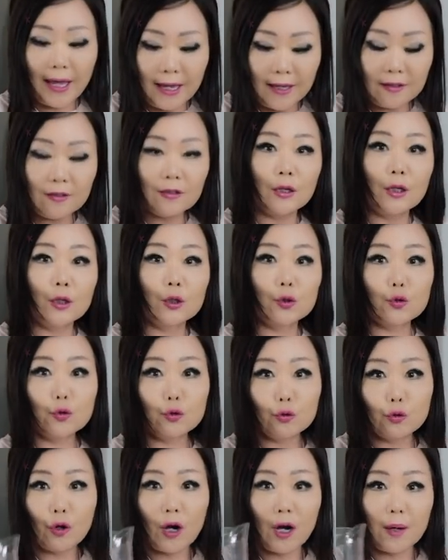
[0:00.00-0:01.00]
add
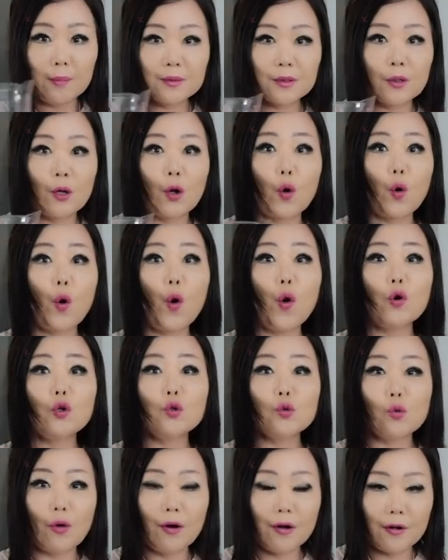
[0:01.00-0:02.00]
2 cups
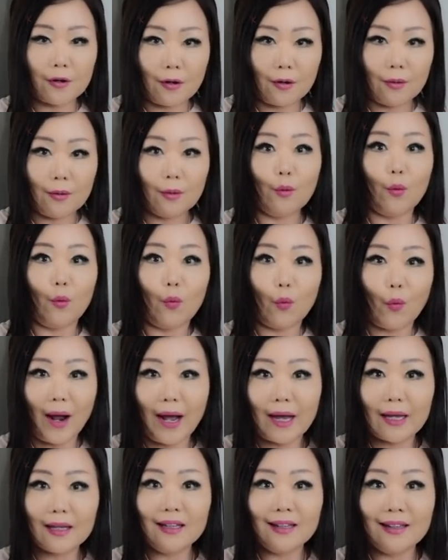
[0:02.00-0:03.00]
cold water.
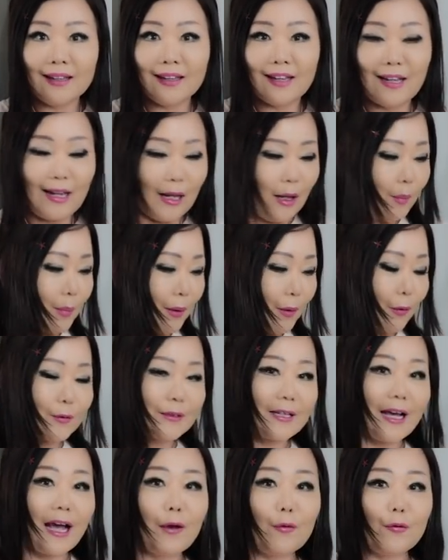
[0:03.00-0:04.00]
Why?
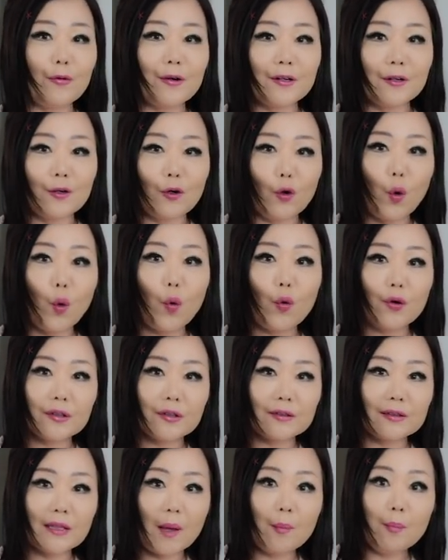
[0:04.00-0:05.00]
Because I want to lower
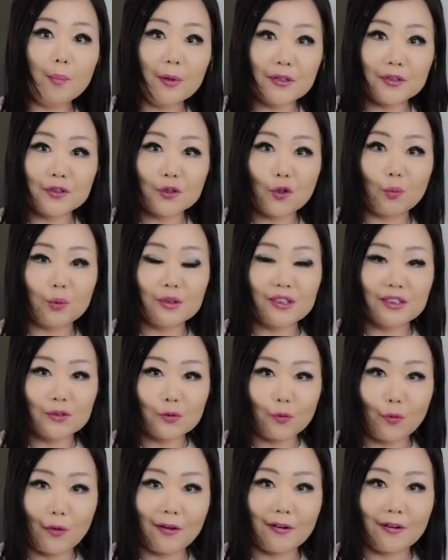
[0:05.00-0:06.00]
the temperature of
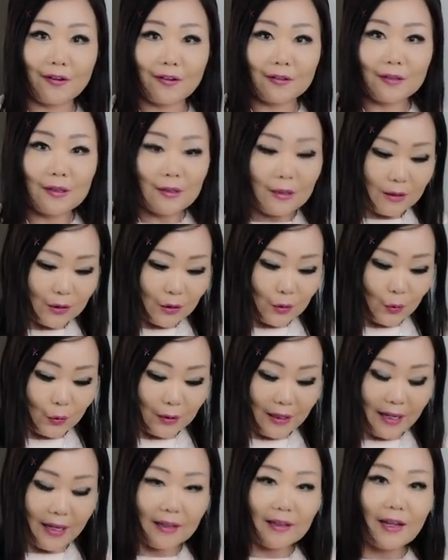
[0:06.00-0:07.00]
this water
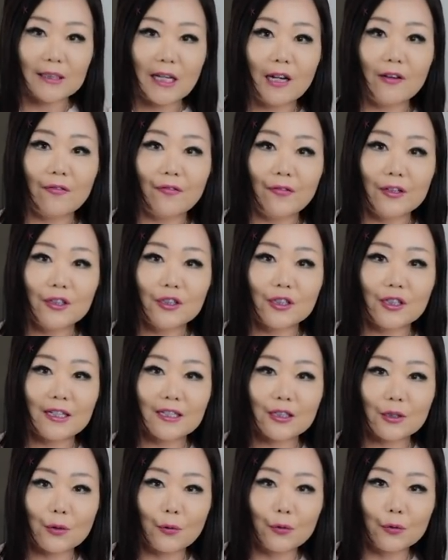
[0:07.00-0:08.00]
so that jellyfish
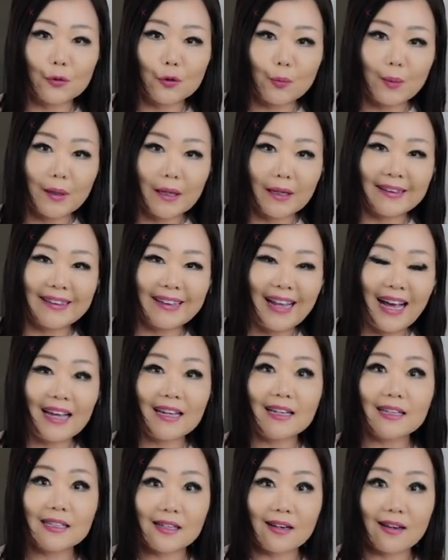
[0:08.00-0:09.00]
is going to be
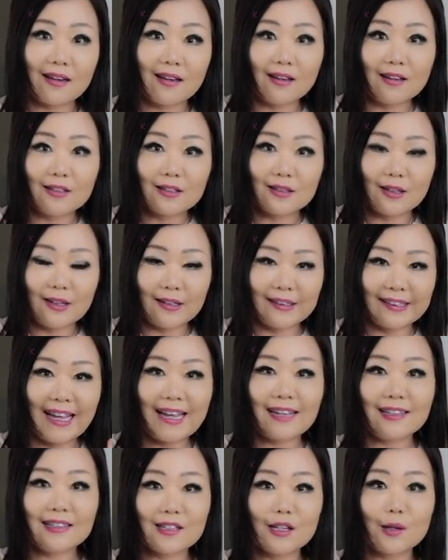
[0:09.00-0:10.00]
nicely
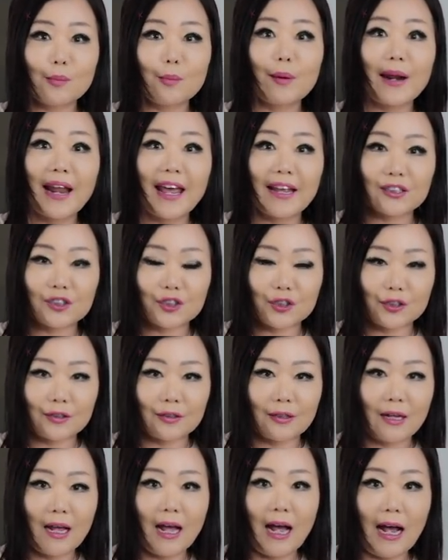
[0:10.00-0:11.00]

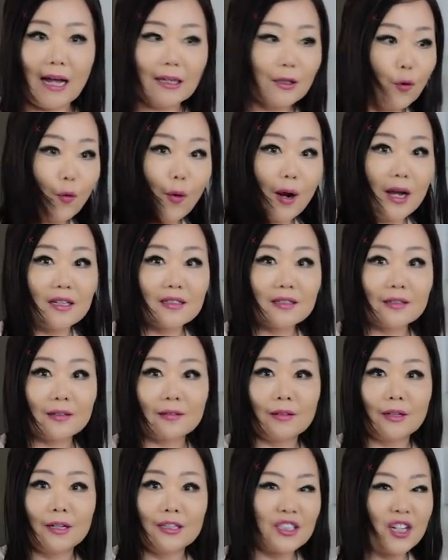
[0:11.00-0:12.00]
blanched. Otherwise,
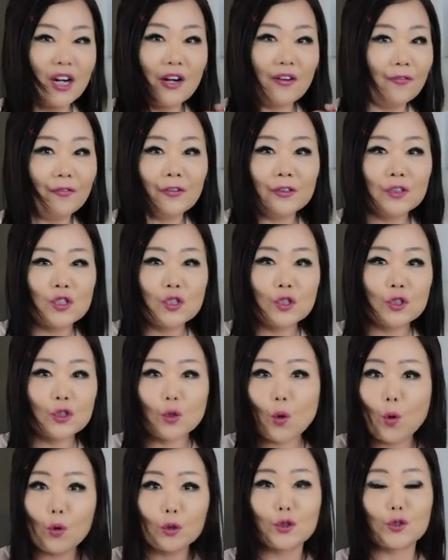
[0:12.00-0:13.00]
jellyfish is
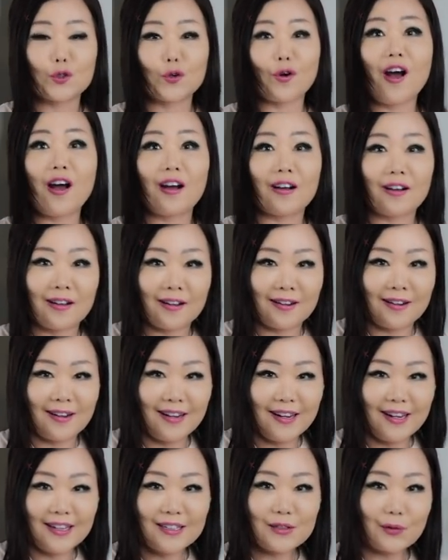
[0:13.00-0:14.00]
so strong.
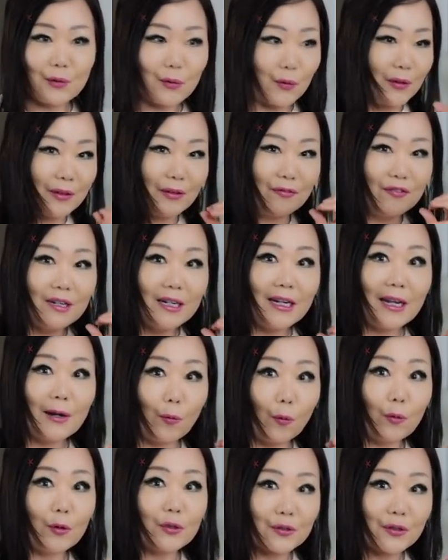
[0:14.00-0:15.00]
So really
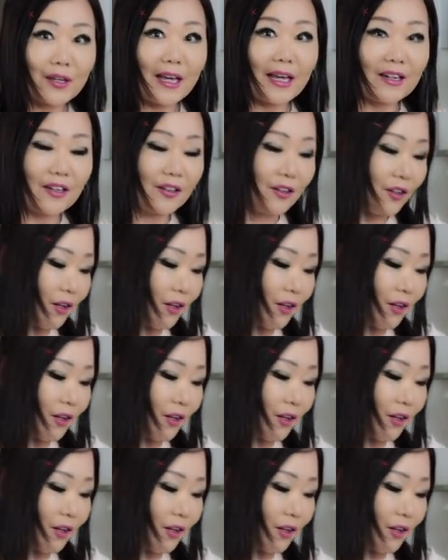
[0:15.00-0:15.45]
also getting